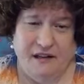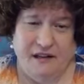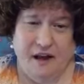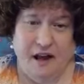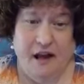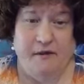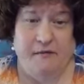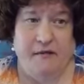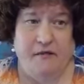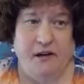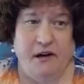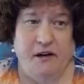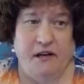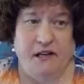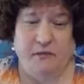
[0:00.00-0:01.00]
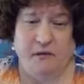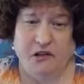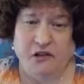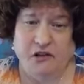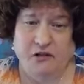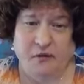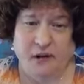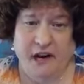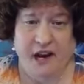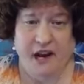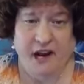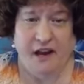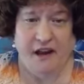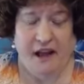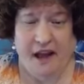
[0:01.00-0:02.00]
I have a very special
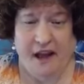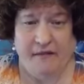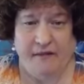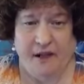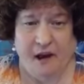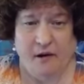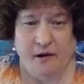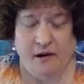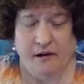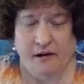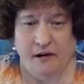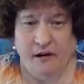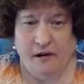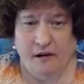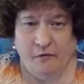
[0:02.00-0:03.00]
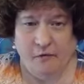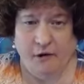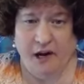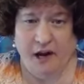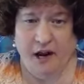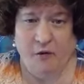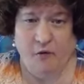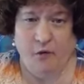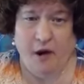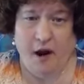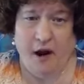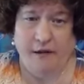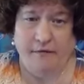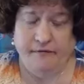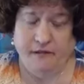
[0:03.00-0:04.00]
reading, a half-hour reading where
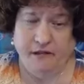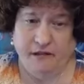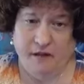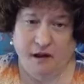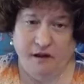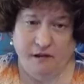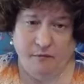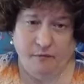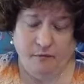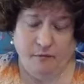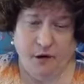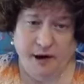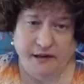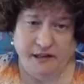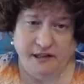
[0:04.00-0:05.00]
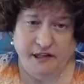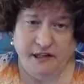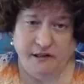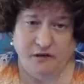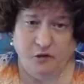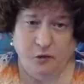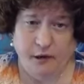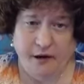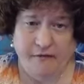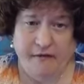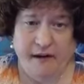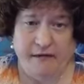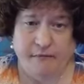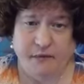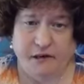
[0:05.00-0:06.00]
I've priced it
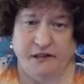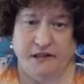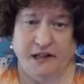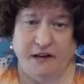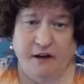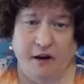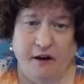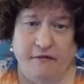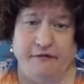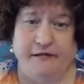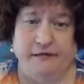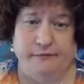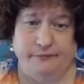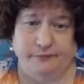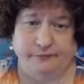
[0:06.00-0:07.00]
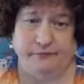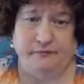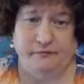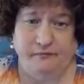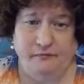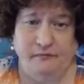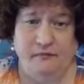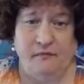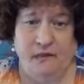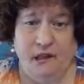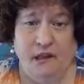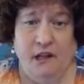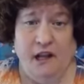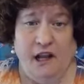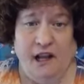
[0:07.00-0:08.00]
25% off.
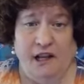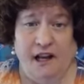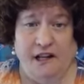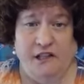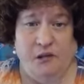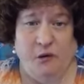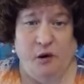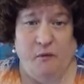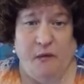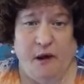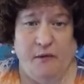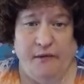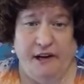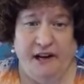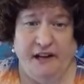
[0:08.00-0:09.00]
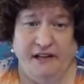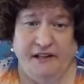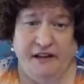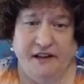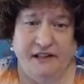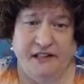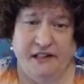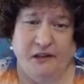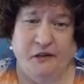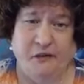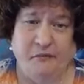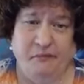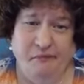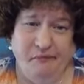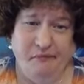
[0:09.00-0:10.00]
And I do all my readings on
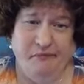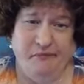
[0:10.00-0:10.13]
Zoom.